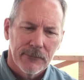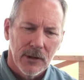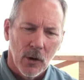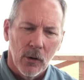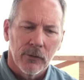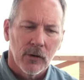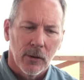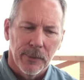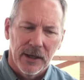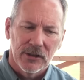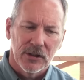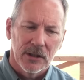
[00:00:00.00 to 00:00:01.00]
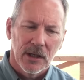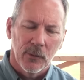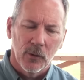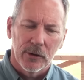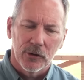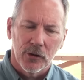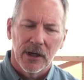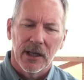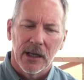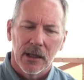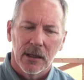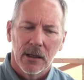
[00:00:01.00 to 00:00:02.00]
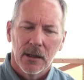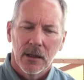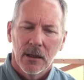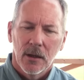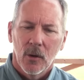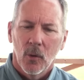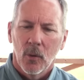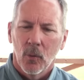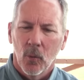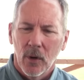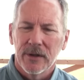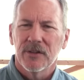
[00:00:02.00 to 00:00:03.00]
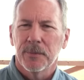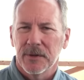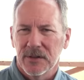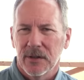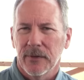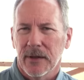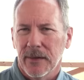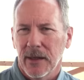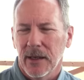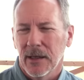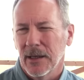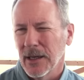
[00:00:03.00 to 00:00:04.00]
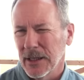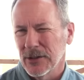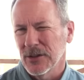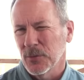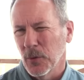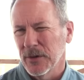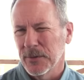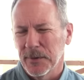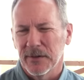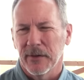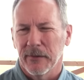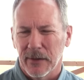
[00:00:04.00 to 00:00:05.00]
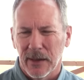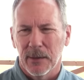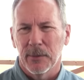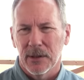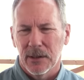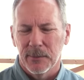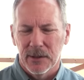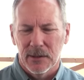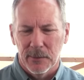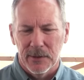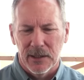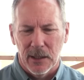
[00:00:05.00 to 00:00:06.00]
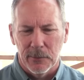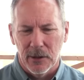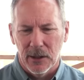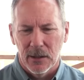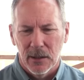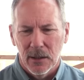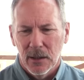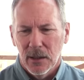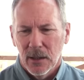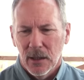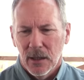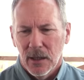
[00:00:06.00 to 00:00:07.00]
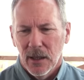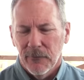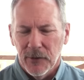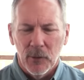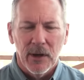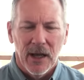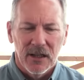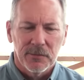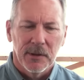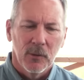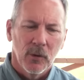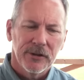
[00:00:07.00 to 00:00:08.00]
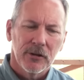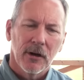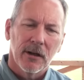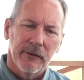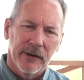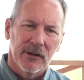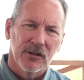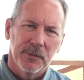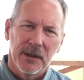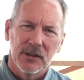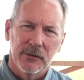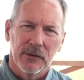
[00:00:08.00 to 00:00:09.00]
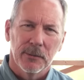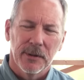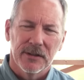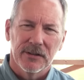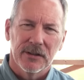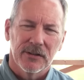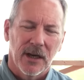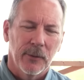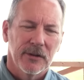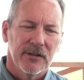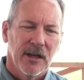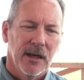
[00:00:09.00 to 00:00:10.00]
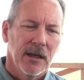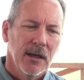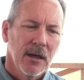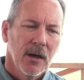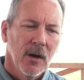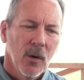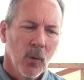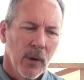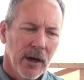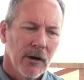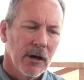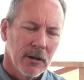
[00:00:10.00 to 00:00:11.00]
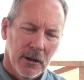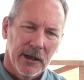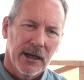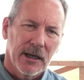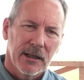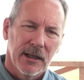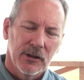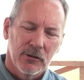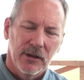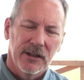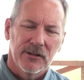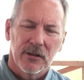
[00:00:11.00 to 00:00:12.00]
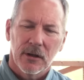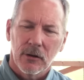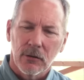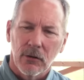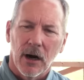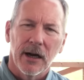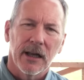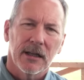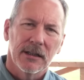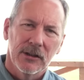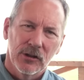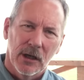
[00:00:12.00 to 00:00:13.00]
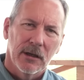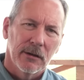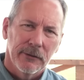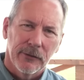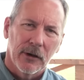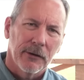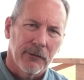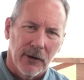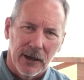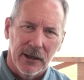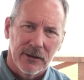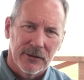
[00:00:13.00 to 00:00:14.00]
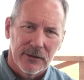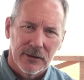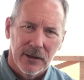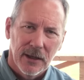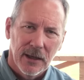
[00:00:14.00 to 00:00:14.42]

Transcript: overall patient, and we're treating one specific thing, and not just one specific thing, but let me elaborate. If you were to ask me, what's your elevator speech of your business? I would say, we are a clinic that treats chronic degenerative arthritis